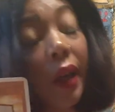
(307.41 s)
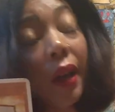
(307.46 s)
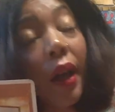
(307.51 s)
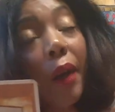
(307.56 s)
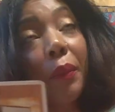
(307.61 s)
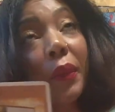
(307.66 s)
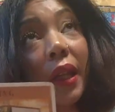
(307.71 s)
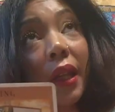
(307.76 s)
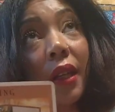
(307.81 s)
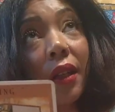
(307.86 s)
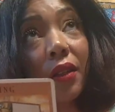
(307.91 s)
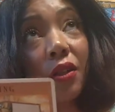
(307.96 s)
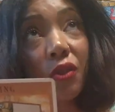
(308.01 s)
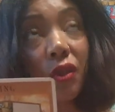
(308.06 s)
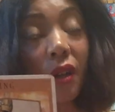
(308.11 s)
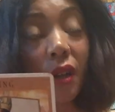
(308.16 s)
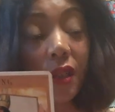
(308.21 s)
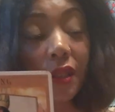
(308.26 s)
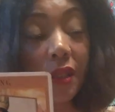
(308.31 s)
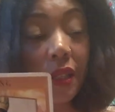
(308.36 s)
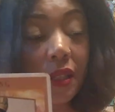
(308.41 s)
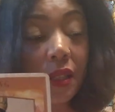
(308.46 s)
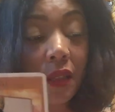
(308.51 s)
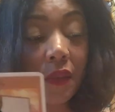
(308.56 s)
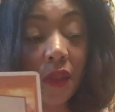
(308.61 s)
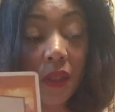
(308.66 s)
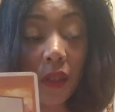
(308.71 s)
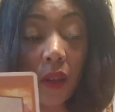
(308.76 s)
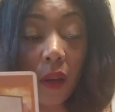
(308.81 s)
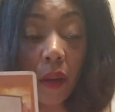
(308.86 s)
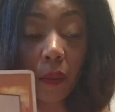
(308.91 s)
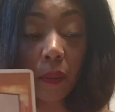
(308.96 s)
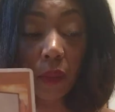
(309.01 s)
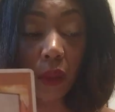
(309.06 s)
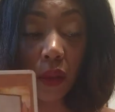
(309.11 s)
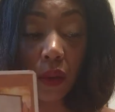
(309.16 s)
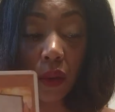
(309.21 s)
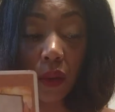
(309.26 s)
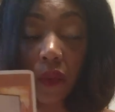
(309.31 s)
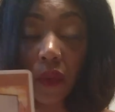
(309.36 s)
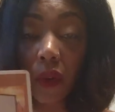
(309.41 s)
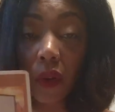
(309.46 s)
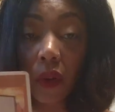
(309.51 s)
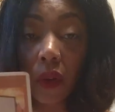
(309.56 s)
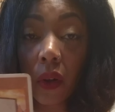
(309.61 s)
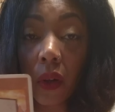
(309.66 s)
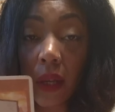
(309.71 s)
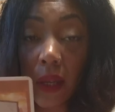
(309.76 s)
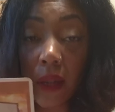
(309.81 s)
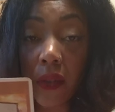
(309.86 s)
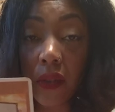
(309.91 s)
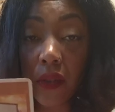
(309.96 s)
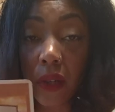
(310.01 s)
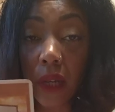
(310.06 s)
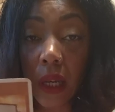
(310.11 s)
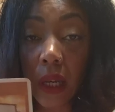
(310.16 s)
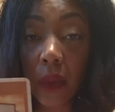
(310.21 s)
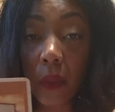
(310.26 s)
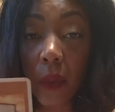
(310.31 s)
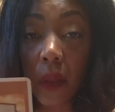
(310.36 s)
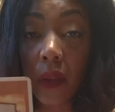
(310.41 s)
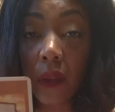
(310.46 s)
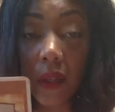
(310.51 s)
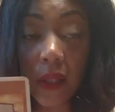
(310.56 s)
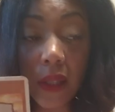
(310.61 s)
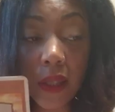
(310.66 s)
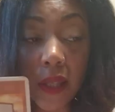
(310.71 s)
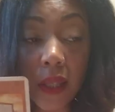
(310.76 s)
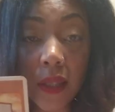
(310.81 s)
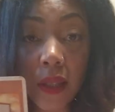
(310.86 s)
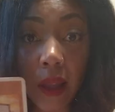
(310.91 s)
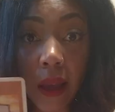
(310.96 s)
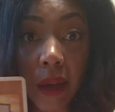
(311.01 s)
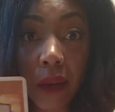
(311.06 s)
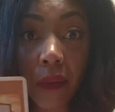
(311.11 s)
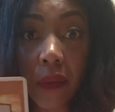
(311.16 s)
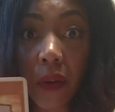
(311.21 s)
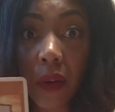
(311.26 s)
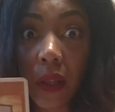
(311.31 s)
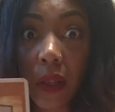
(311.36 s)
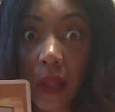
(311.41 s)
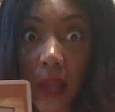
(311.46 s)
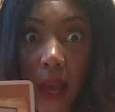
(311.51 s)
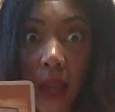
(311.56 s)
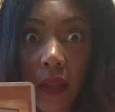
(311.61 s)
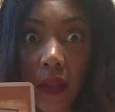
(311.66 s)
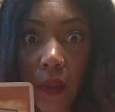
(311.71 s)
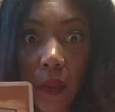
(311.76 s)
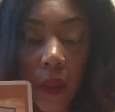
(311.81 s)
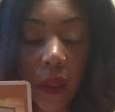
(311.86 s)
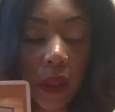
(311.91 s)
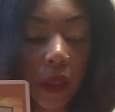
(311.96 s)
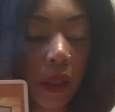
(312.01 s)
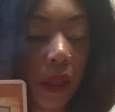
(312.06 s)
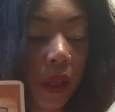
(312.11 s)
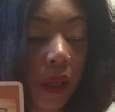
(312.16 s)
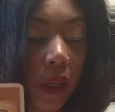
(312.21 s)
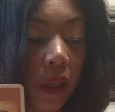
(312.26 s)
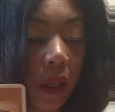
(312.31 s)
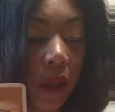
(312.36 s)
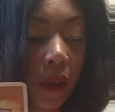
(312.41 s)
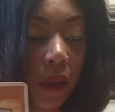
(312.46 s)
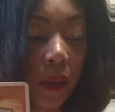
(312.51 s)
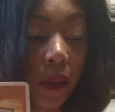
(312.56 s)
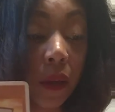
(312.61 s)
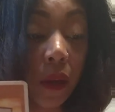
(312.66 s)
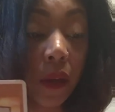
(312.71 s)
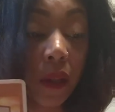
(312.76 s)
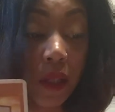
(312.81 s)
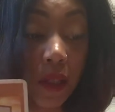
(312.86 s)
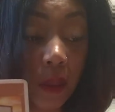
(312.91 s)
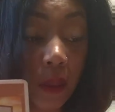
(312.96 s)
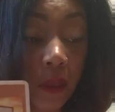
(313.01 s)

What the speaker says: I'm getting a strong sense of some beautiful history, whether it's this life or the last one. There are some